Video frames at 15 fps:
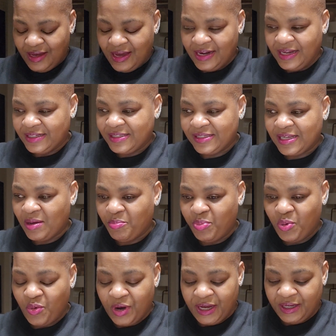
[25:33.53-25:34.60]
at some
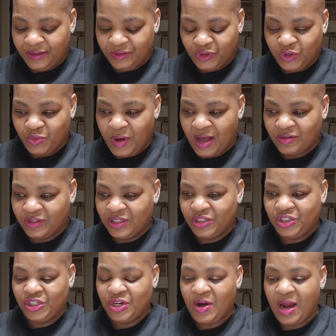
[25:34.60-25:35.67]
point throughout
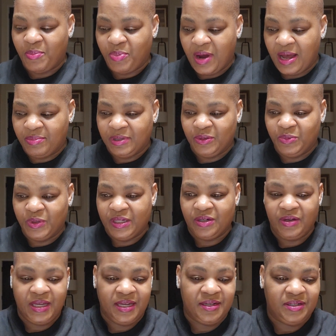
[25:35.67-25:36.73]
this year, I probably
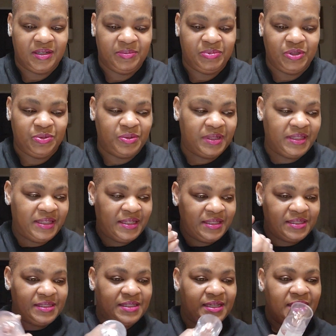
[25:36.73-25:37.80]
will end up doing
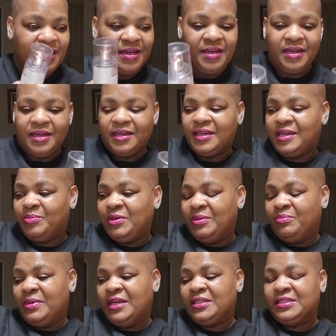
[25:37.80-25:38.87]
this. Could be
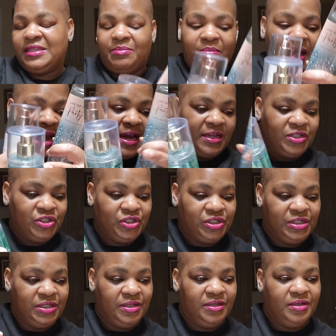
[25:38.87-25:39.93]
mixed and
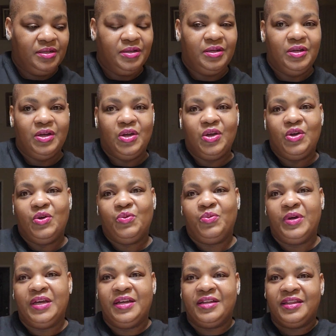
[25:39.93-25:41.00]
matched
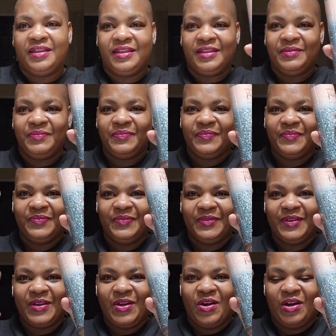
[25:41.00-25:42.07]
with
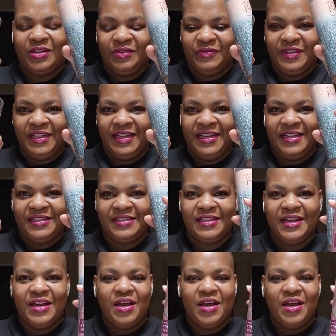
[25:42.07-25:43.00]
all of these.